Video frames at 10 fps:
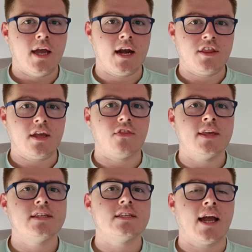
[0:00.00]
And I think
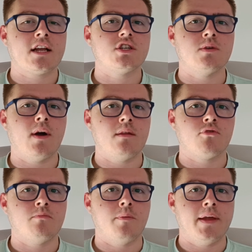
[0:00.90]
this is actually where the
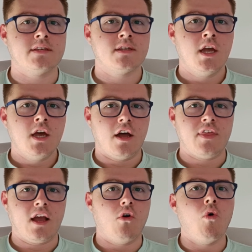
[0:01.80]
problem is. I
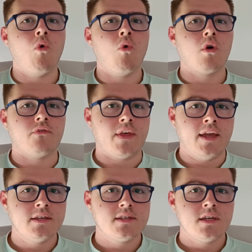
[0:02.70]
think all of
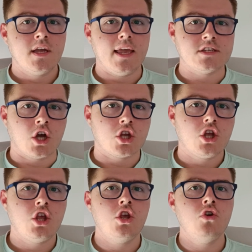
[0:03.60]
this is a
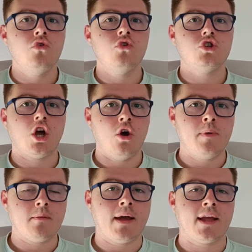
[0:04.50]
huge
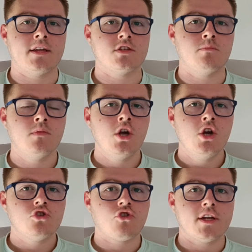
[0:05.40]
coping mechanism
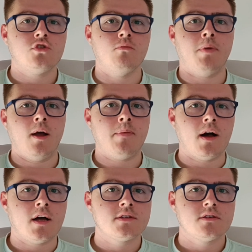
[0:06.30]
trying to
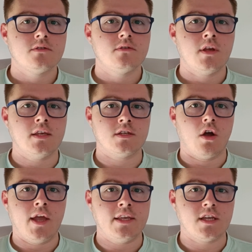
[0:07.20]
bypass
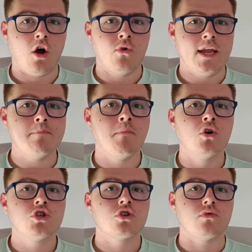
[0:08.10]
his own
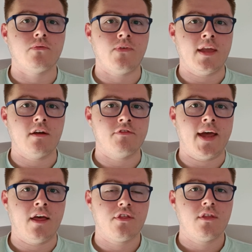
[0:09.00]
emotional fear of
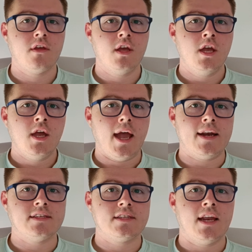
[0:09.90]
death. And
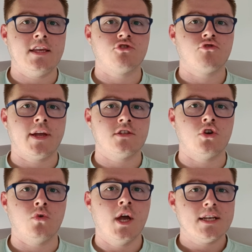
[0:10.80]
instead he's trying
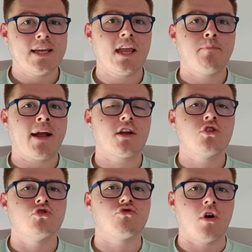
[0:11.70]
to take back
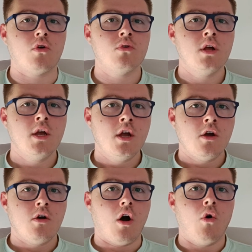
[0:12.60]
control
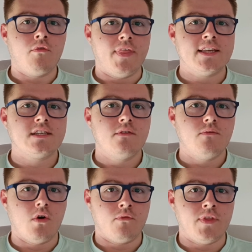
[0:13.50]
of
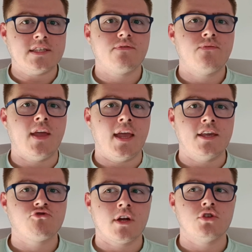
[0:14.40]
this fear.
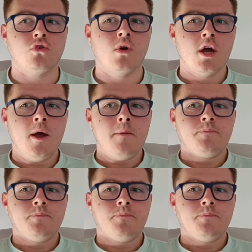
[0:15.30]
He's trying to